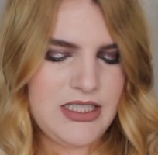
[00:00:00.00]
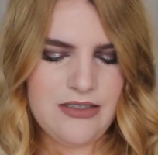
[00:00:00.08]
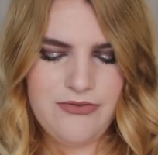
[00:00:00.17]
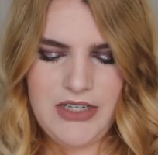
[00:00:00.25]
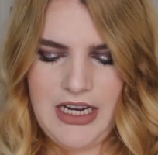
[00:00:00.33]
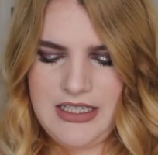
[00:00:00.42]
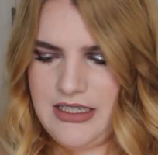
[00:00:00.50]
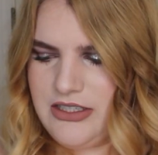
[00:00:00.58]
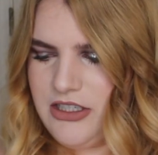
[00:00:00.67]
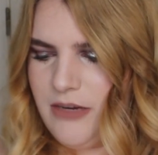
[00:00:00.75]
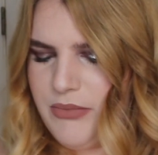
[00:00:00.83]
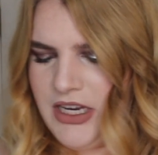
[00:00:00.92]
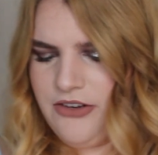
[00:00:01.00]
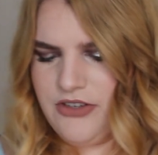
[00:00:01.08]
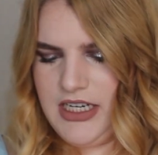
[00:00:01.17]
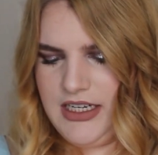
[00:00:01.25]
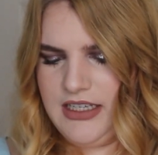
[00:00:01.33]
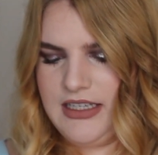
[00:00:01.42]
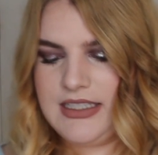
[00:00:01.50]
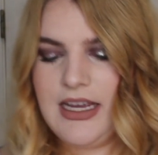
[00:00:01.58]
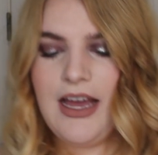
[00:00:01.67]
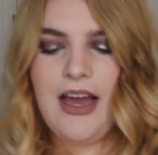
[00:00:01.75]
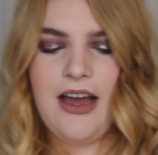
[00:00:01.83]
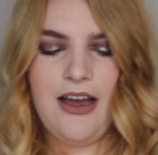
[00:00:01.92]
Vanessa, stop being ridiculous.
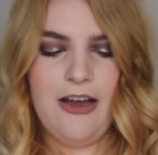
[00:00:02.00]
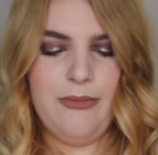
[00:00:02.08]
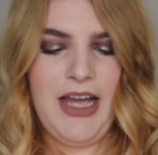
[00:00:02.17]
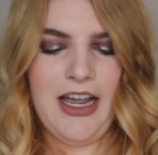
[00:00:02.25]
Um,